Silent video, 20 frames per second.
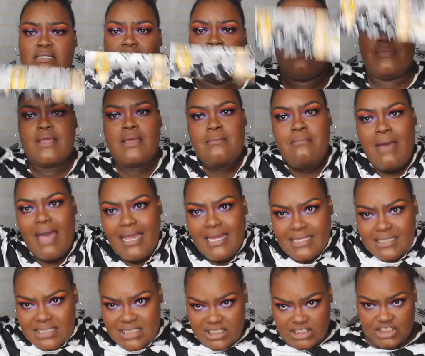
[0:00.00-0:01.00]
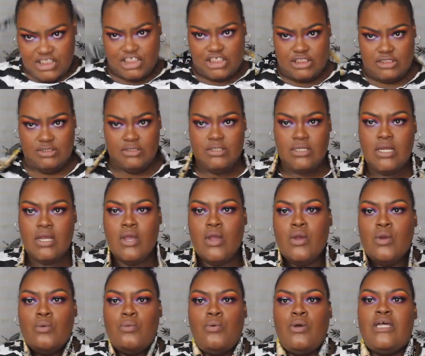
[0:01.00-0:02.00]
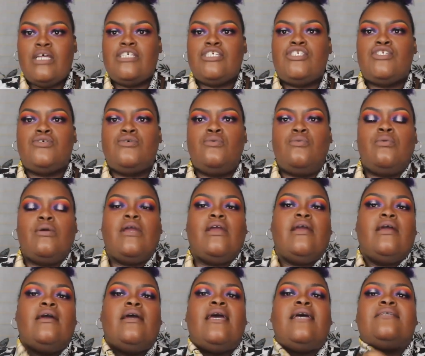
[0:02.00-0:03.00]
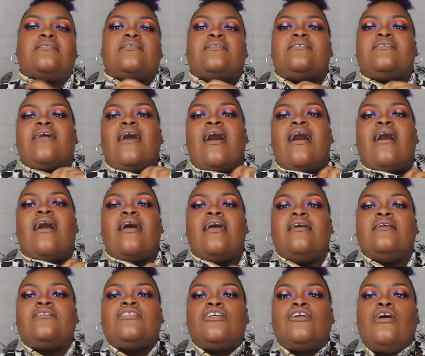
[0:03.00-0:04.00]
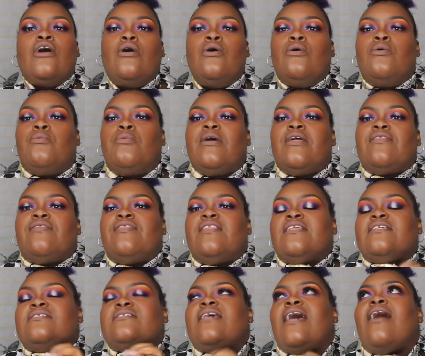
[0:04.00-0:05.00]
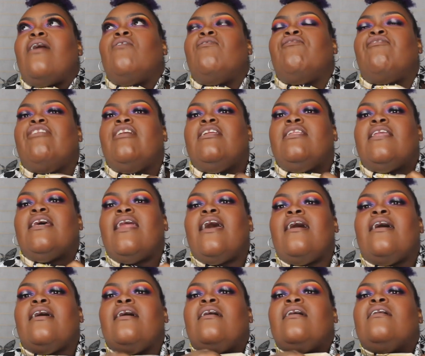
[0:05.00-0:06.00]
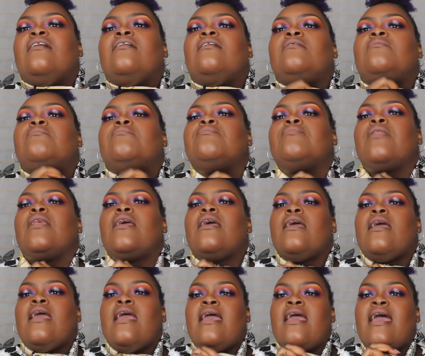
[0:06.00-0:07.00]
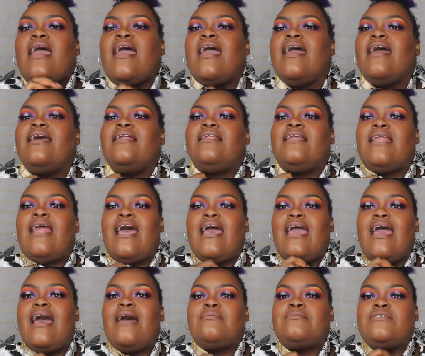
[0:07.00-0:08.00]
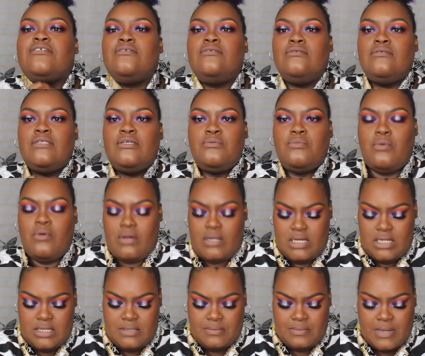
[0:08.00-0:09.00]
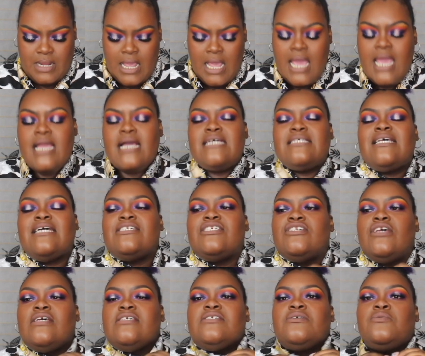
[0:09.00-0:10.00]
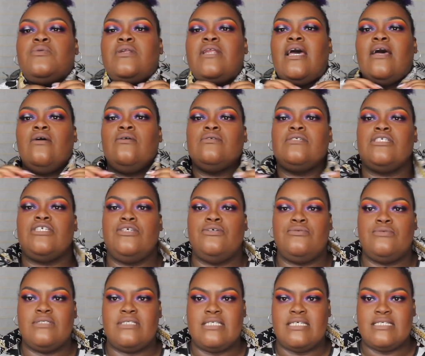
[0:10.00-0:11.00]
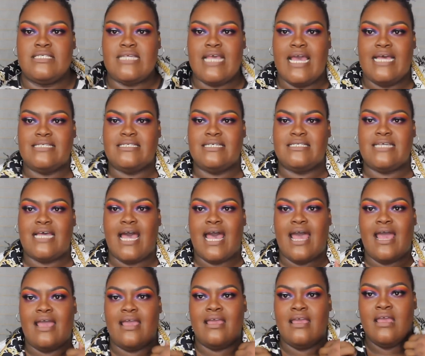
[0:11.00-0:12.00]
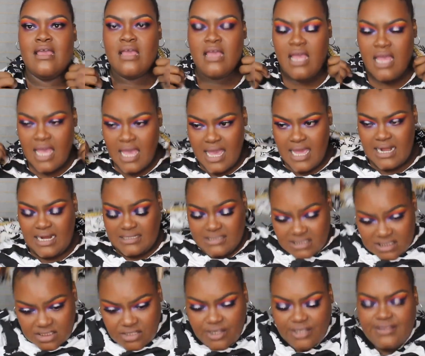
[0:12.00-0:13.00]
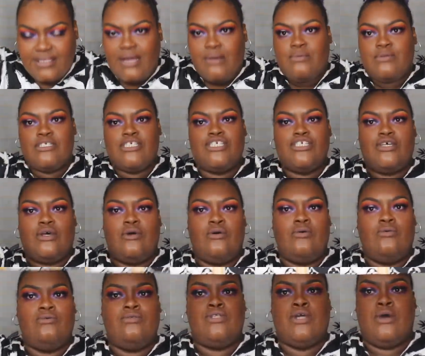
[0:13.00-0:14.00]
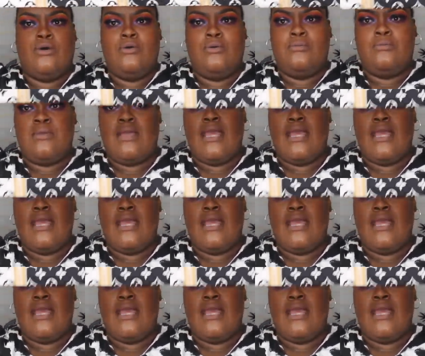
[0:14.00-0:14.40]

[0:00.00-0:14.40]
or something my intention was to wear it as a tie to go with this outfit that I um had that I absolutely wanted because I saw someone else use this as a tie and I just thought that was so dope